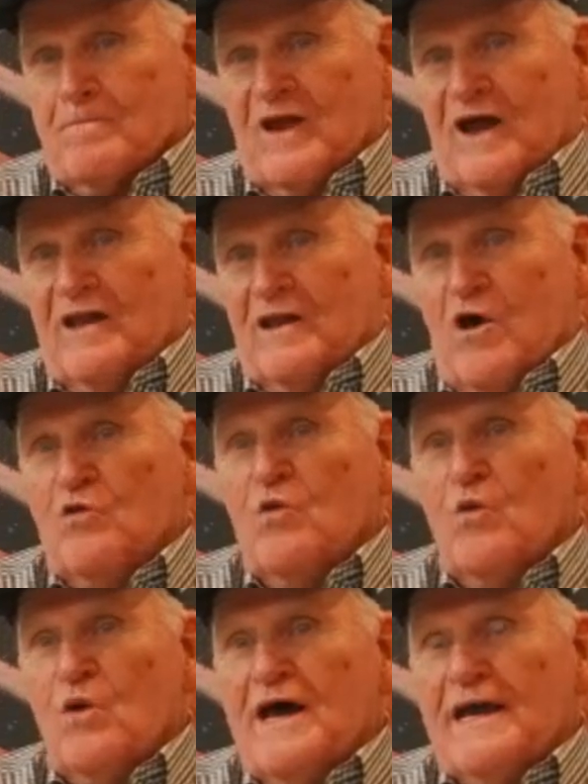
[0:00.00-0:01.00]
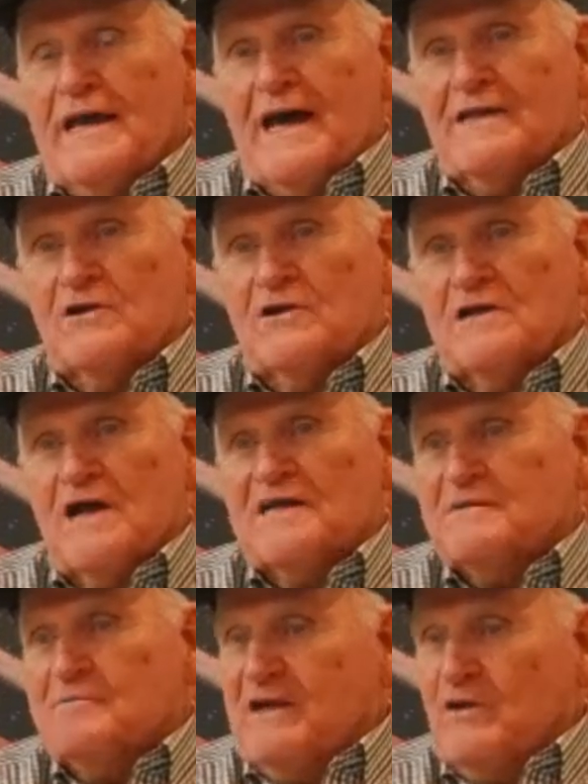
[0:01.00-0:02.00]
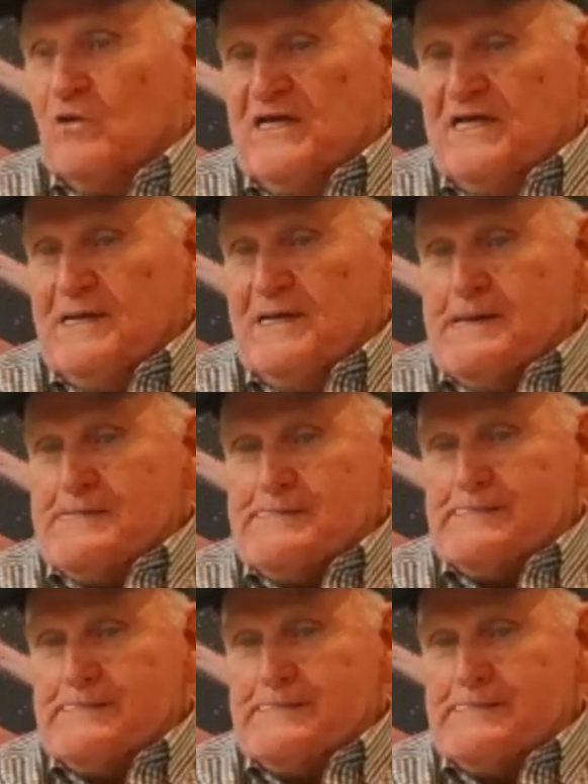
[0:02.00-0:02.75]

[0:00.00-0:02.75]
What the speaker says: along the way, I learned not to be greedy.